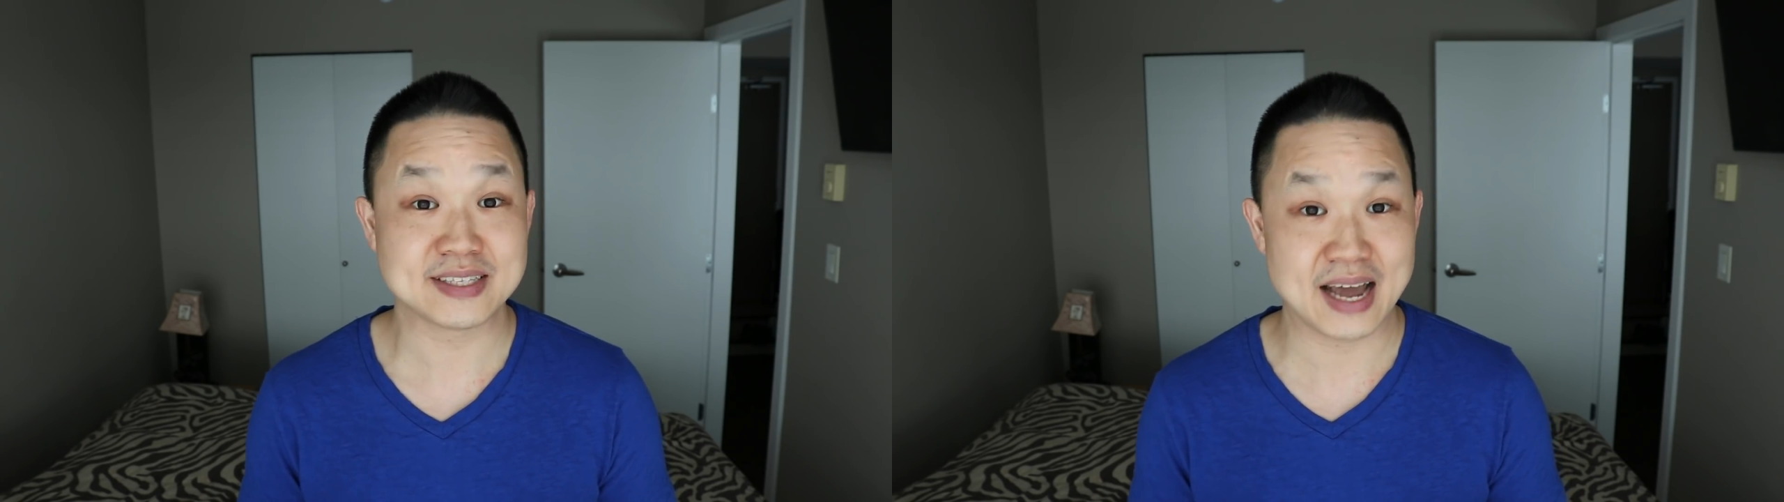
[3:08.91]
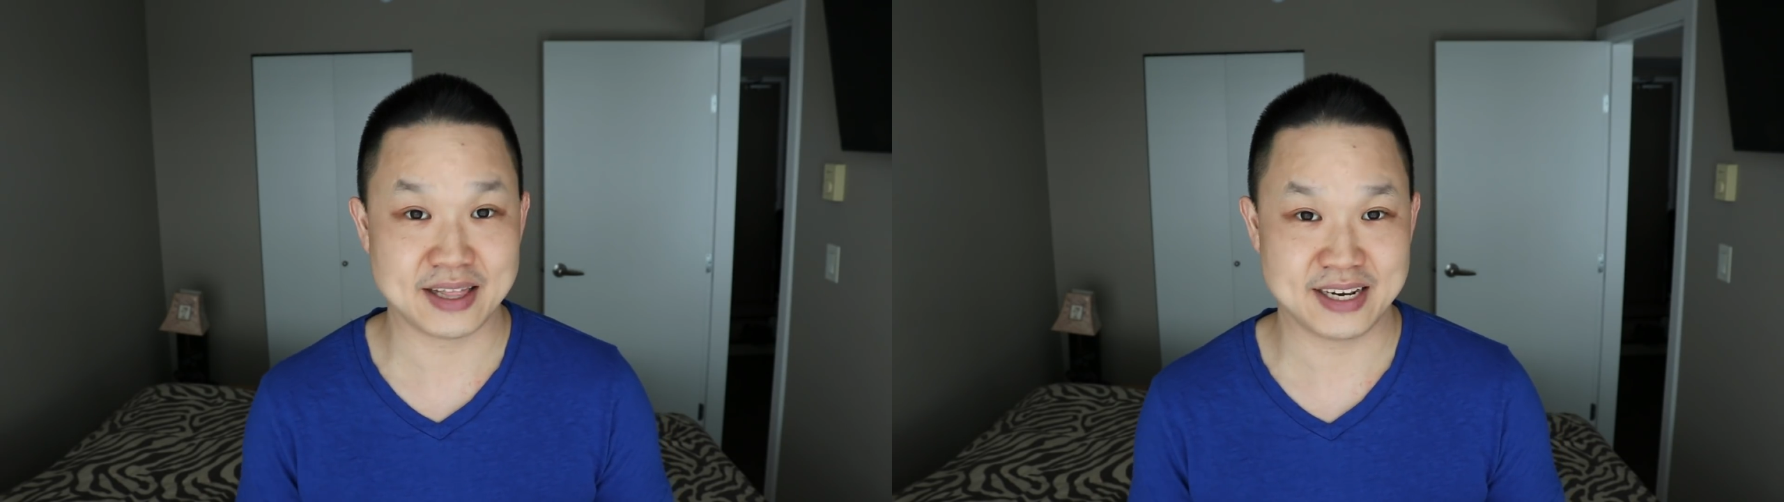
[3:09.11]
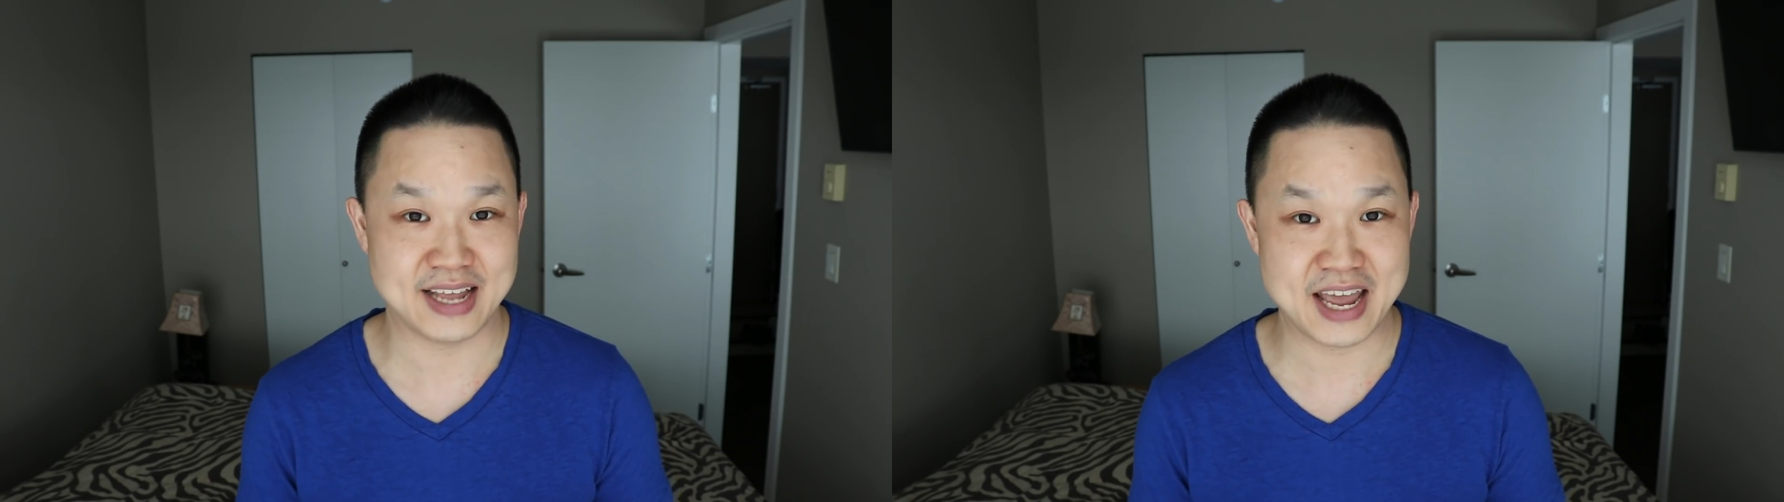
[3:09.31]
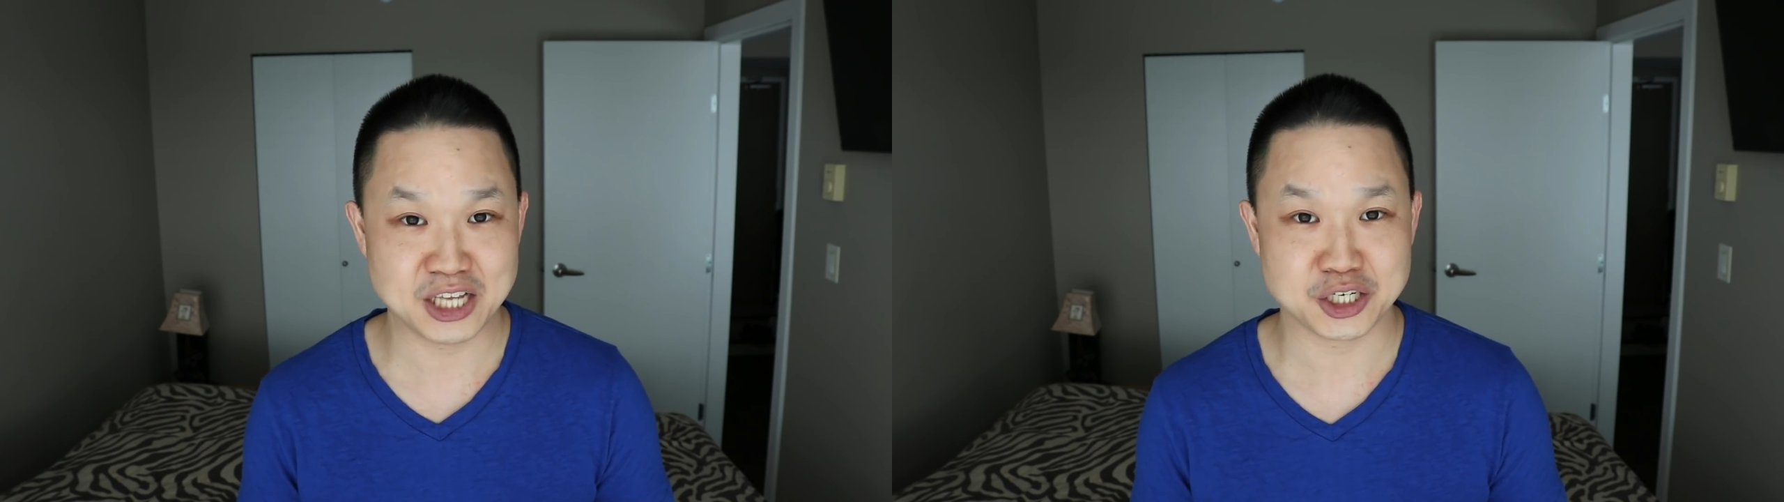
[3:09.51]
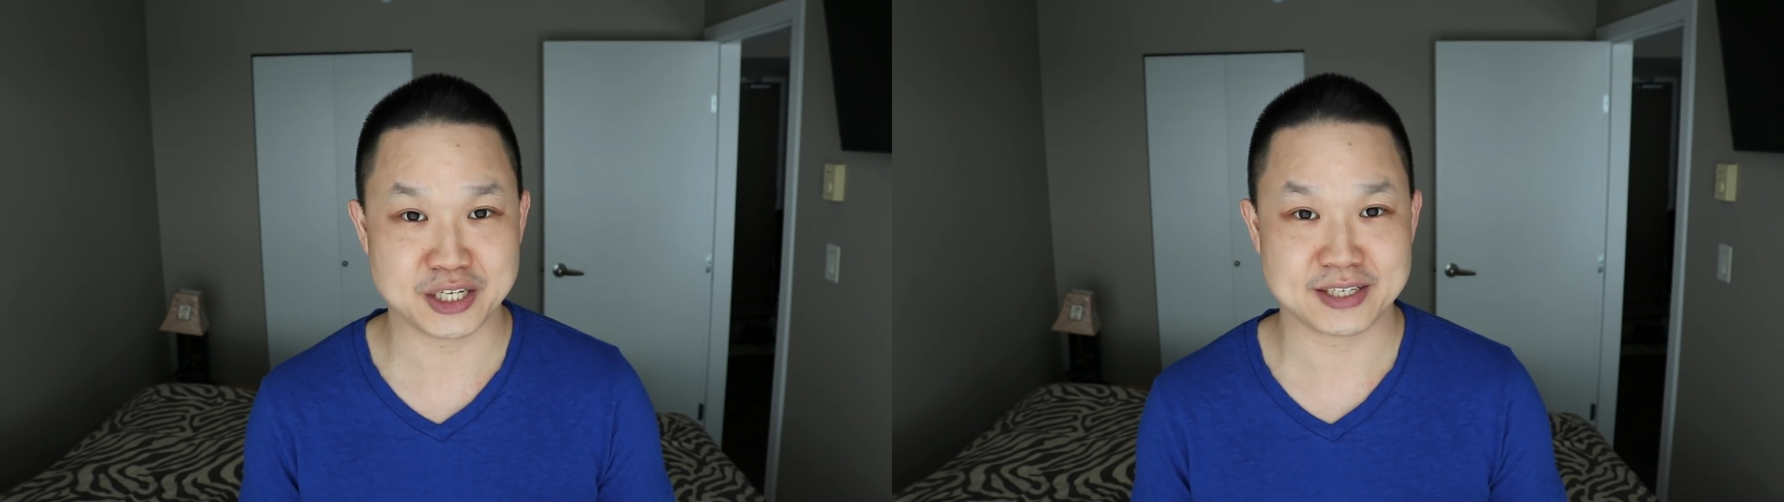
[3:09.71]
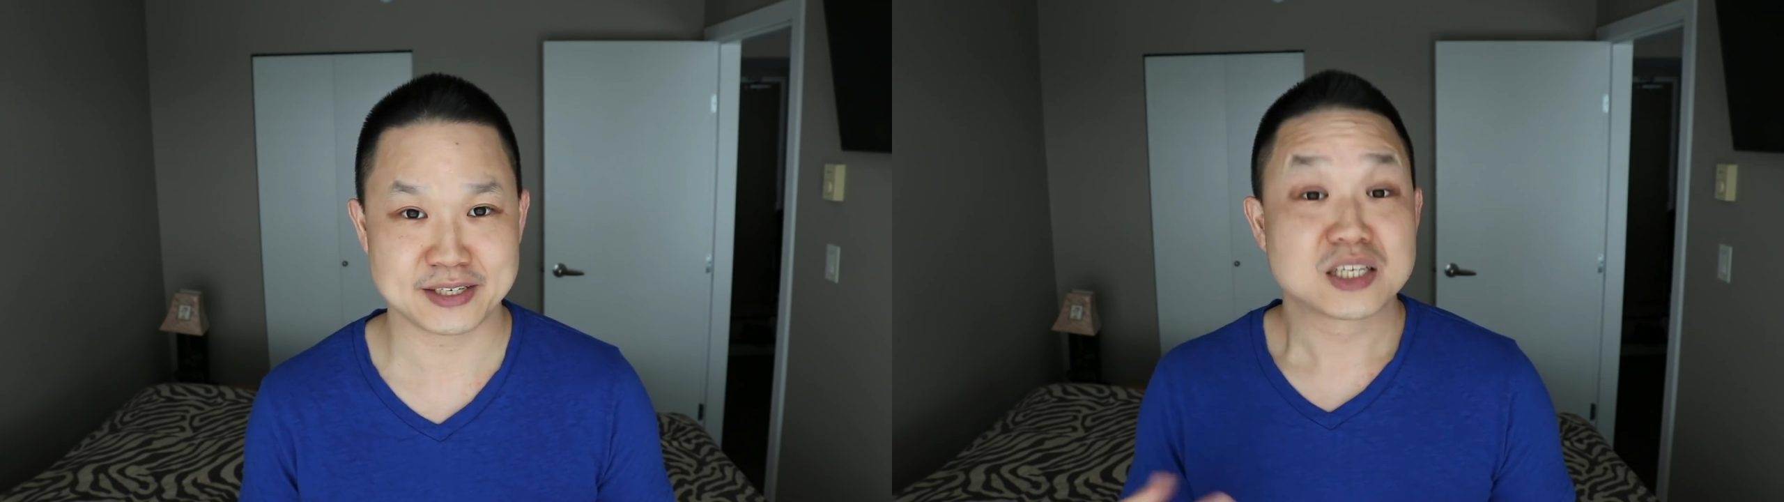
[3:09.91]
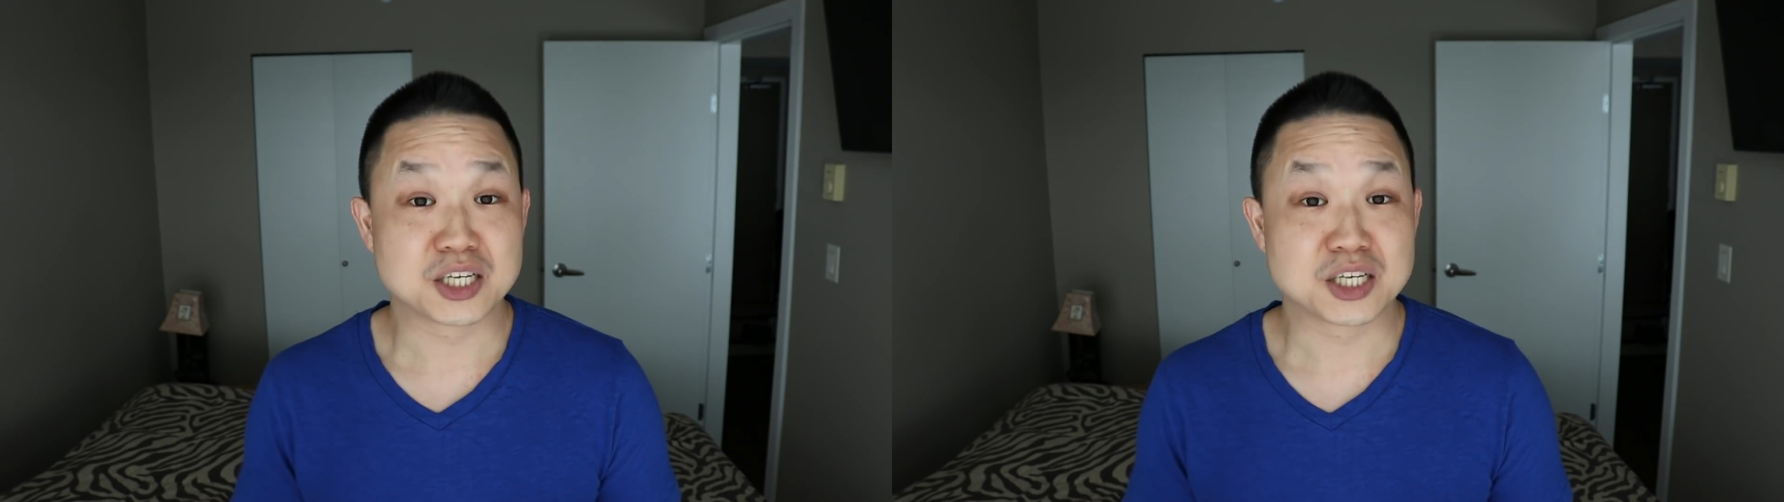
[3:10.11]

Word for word: talent agent.